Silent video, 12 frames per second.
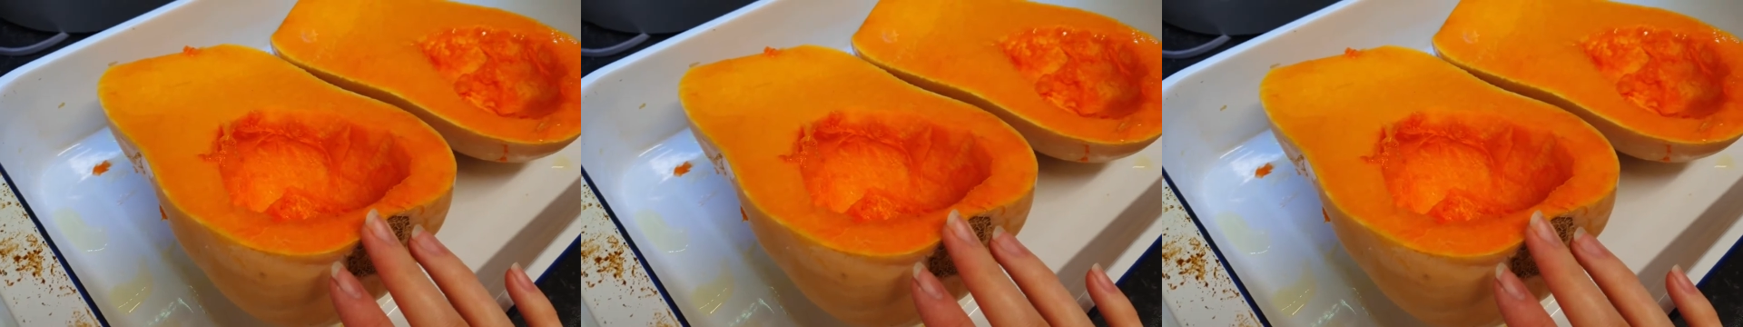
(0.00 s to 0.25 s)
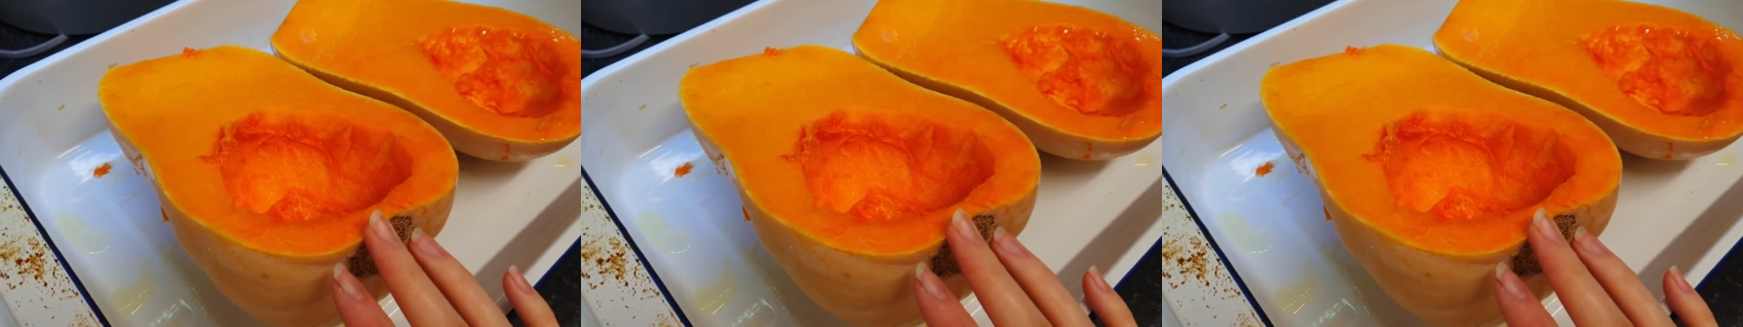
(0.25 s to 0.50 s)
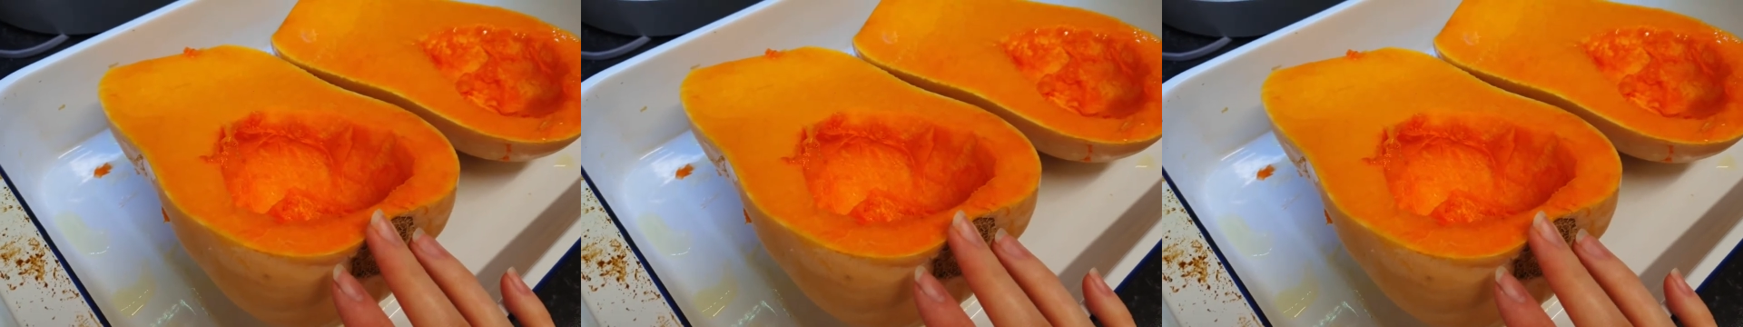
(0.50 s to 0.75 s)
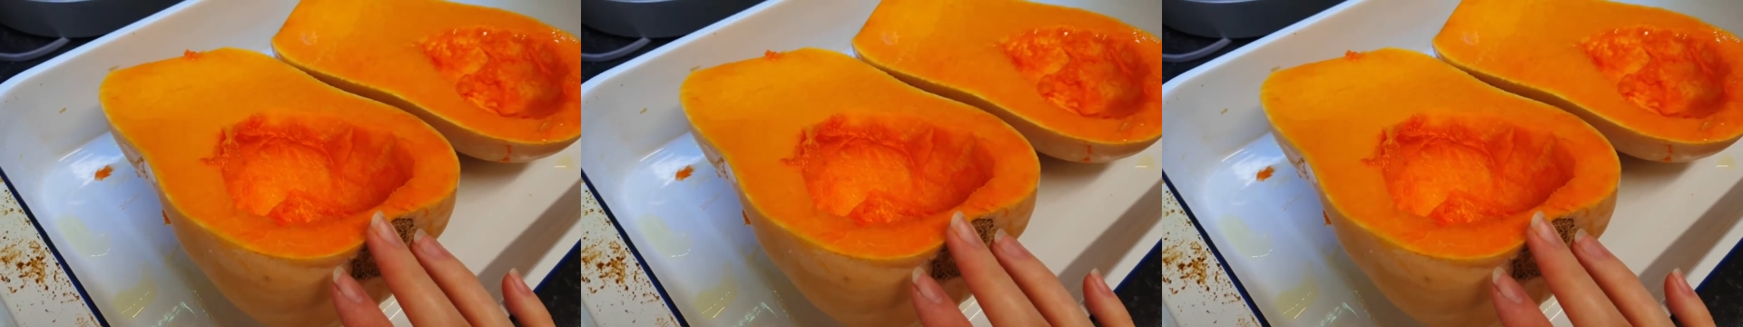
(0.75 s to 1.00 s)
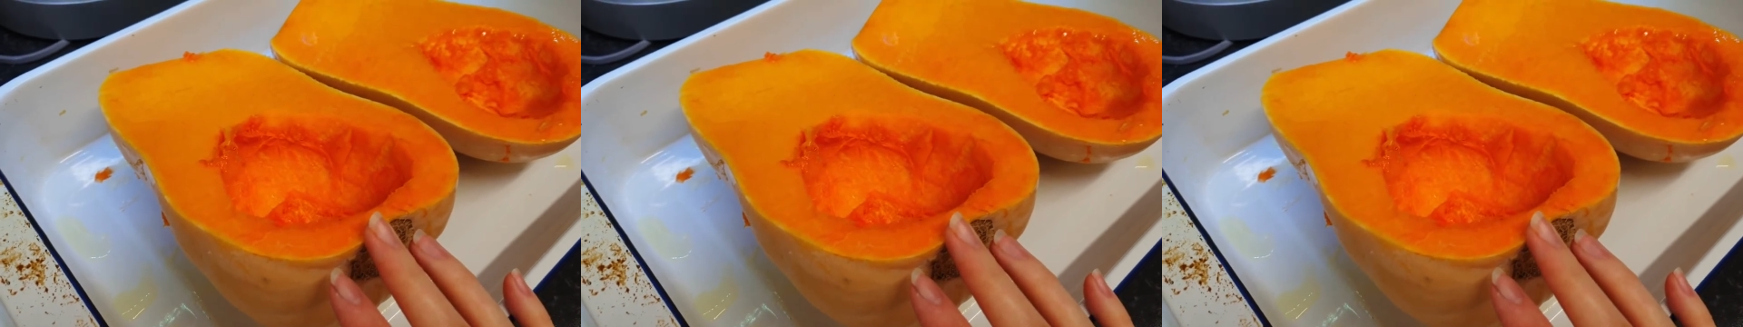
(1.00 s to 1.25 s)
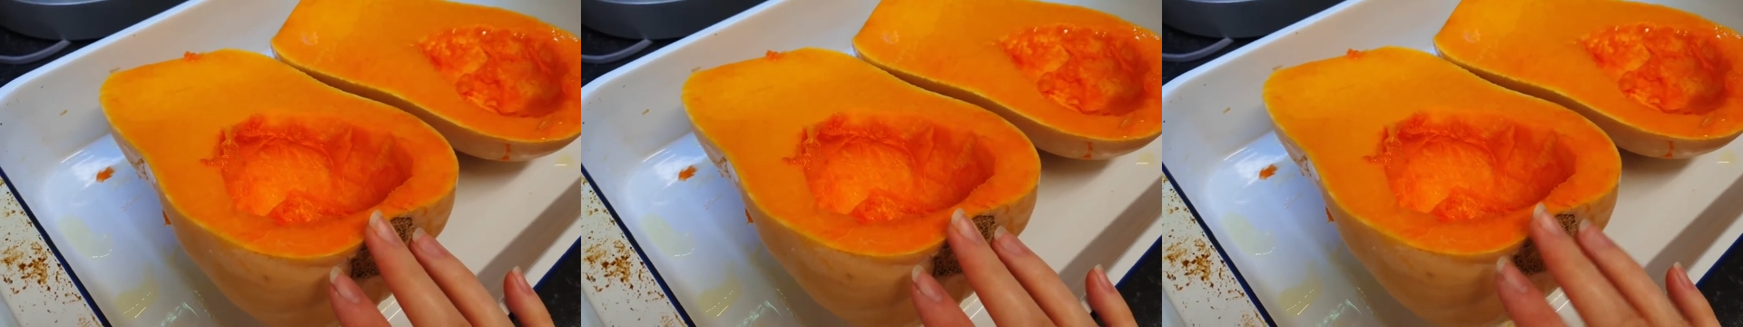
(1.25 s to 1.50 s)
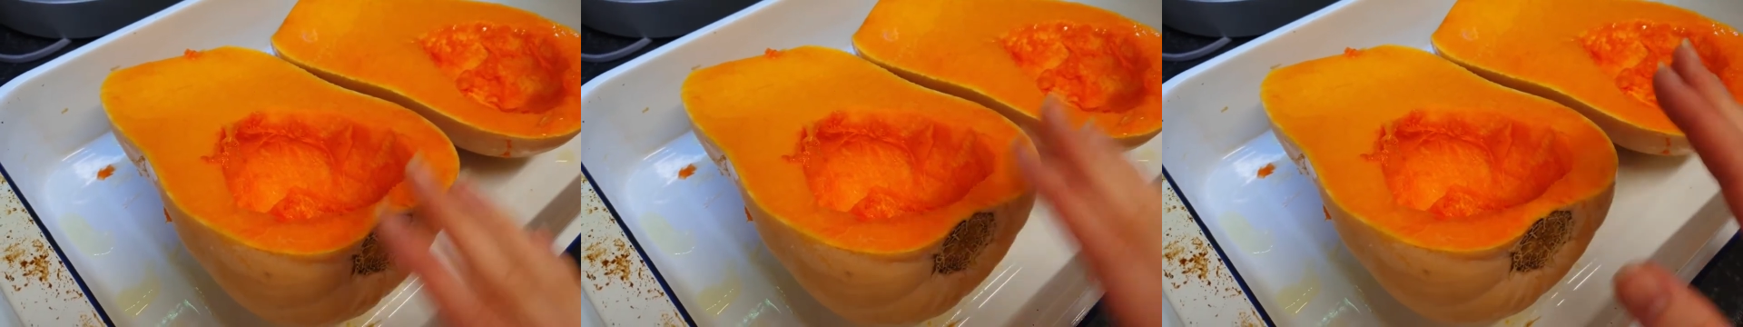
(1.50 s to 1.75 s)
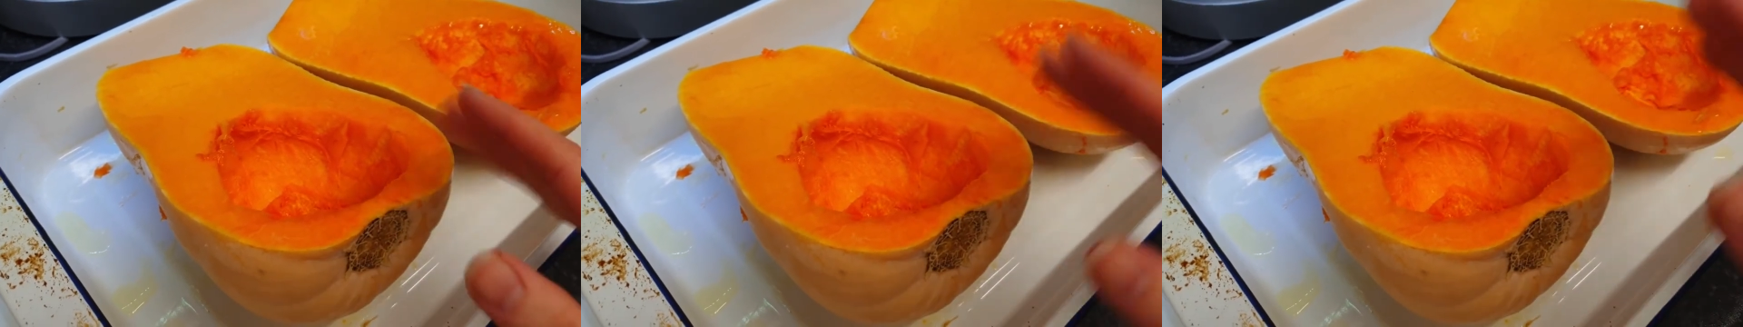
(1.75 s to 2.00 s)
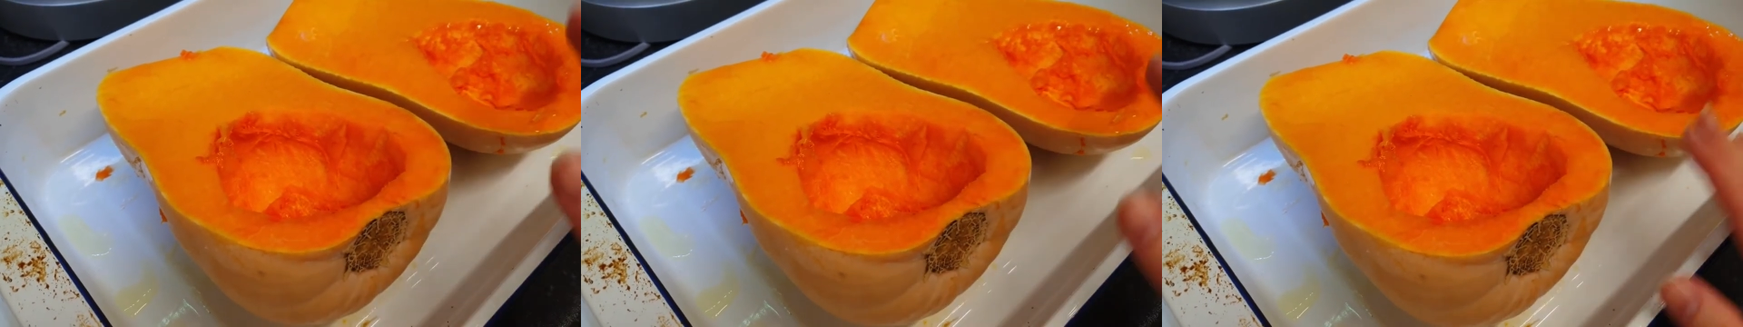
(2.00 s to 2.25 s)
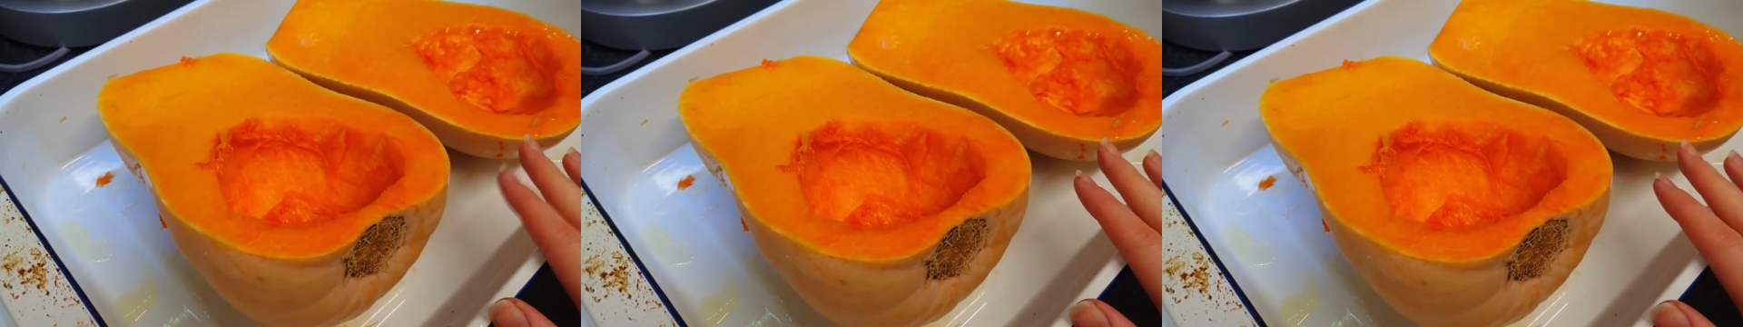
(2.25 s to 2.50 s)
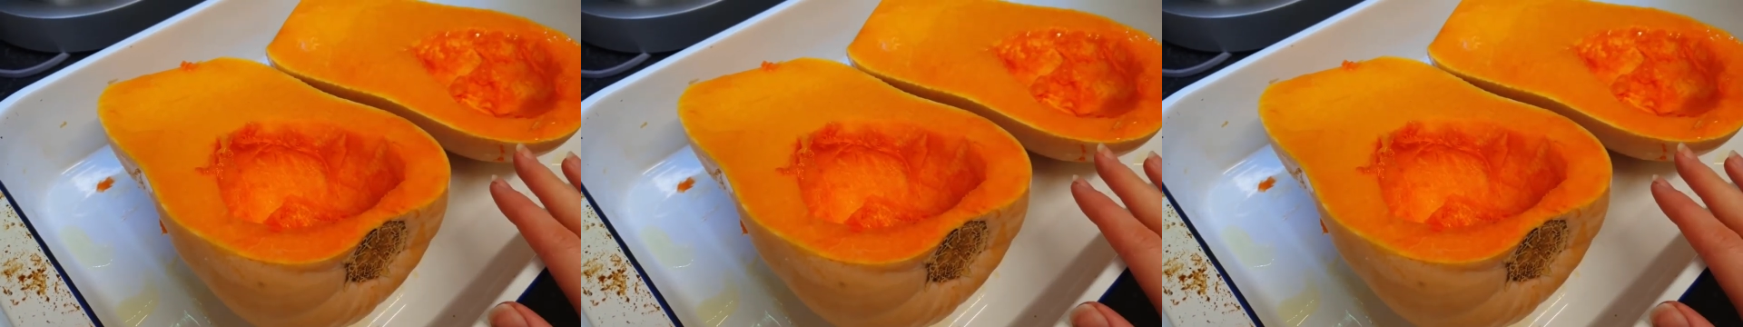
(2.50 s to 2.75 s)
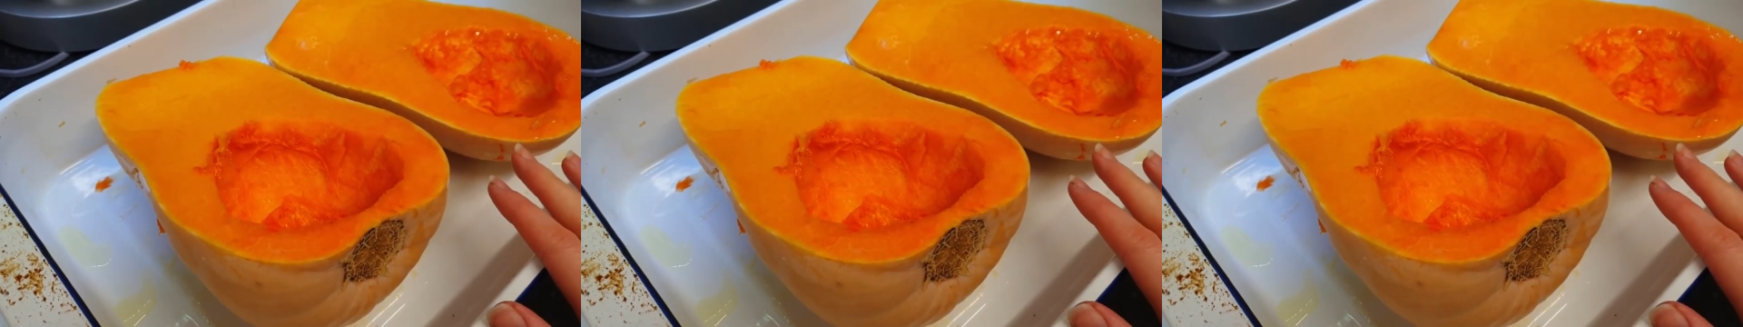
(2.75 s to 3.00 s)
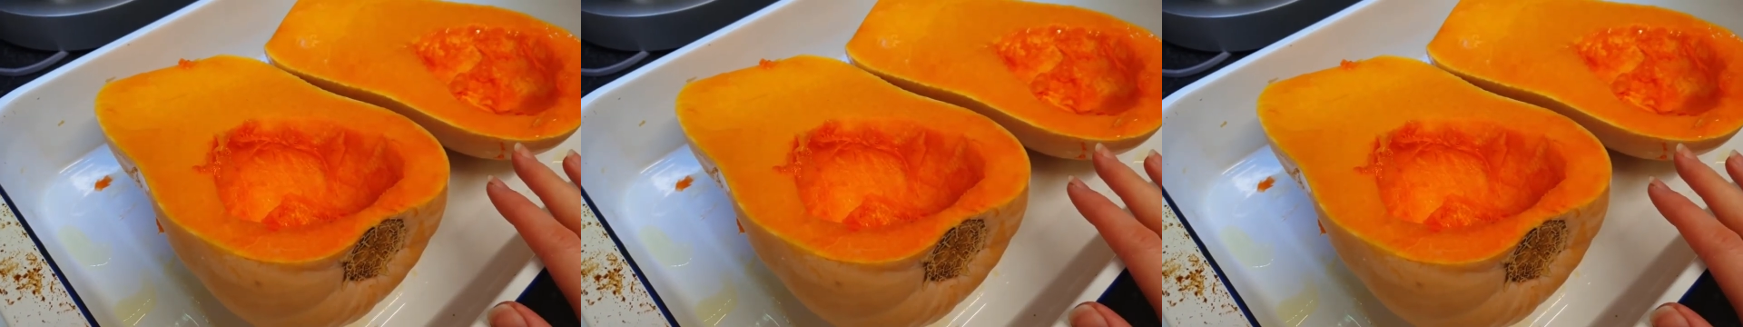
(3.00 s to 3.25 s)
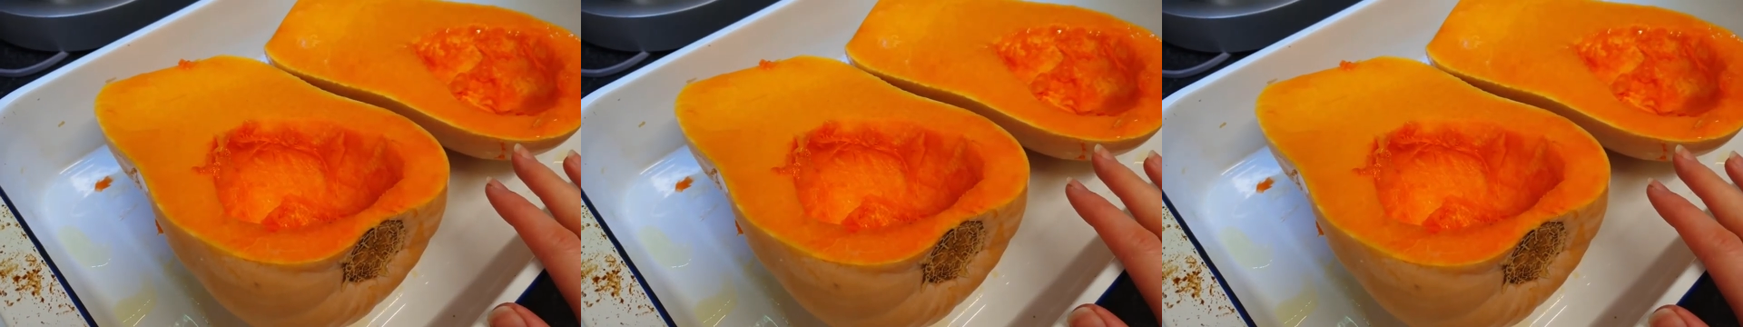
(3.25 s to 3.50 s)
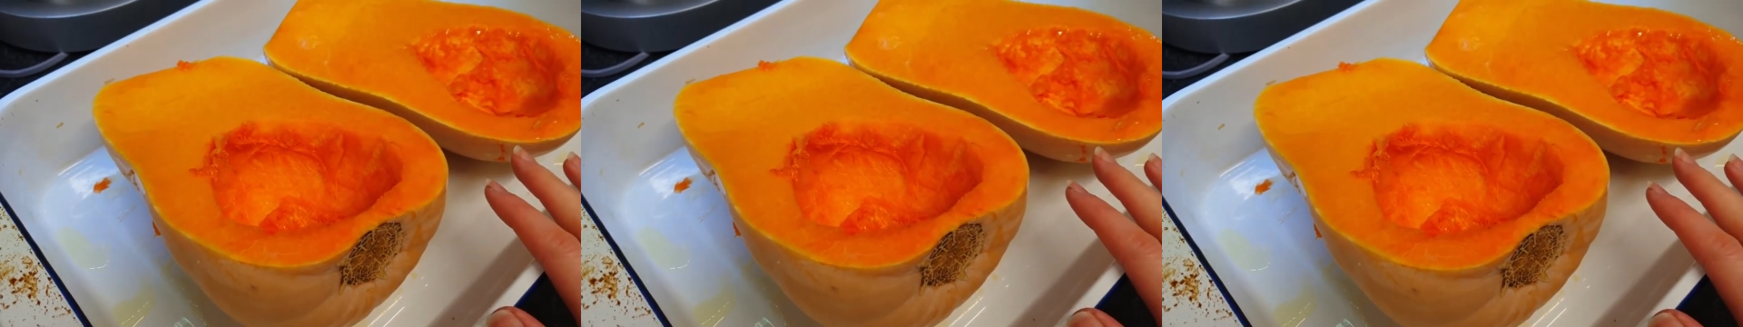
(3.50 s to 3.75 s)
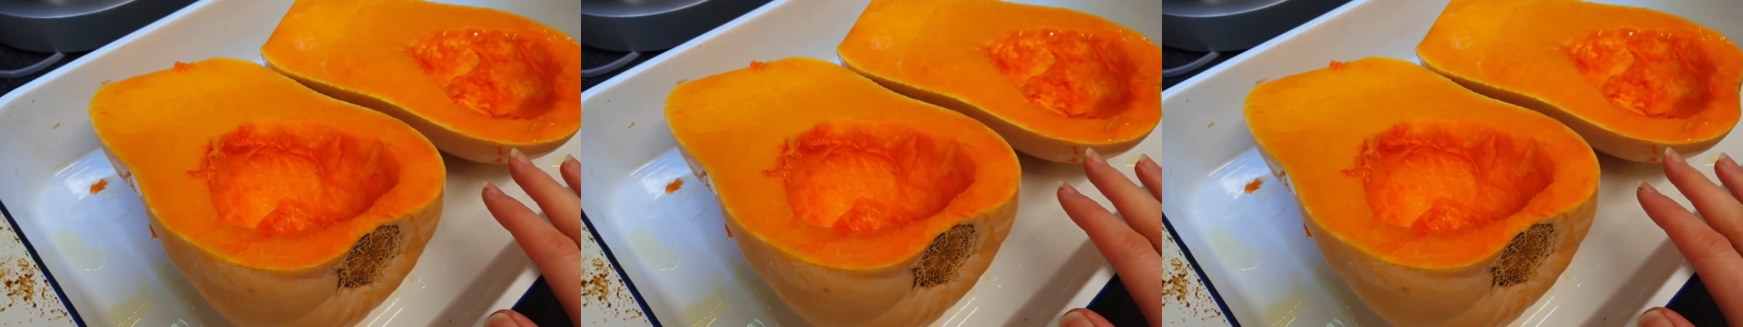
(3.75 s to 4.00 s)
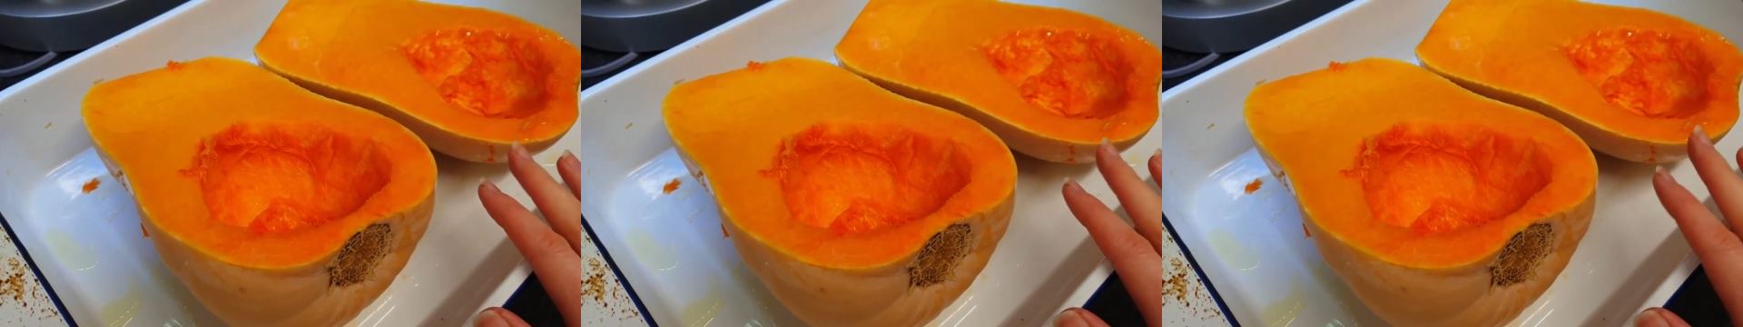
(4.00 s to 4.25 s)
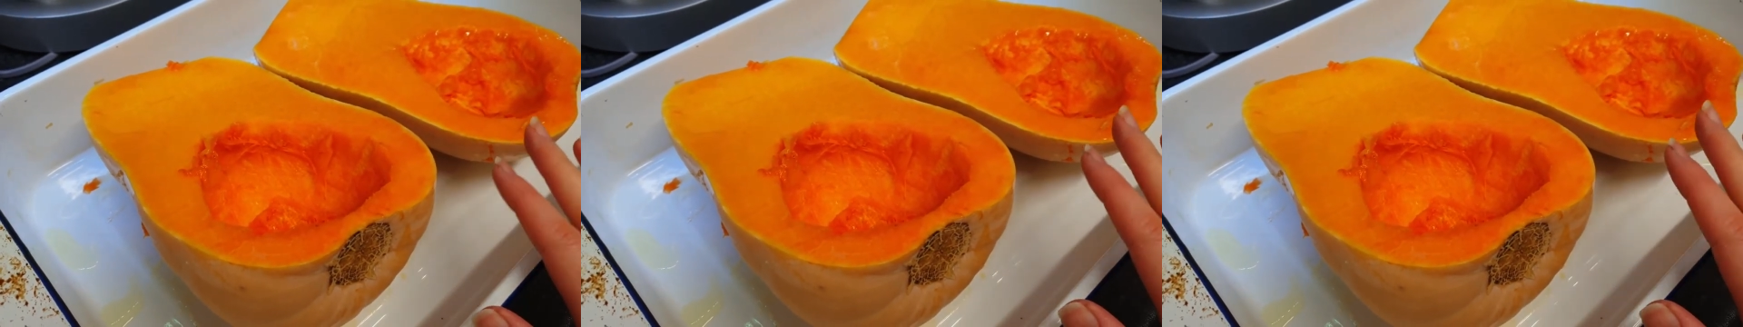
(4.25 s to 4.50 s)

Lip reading: Nobody's mouth can be seen.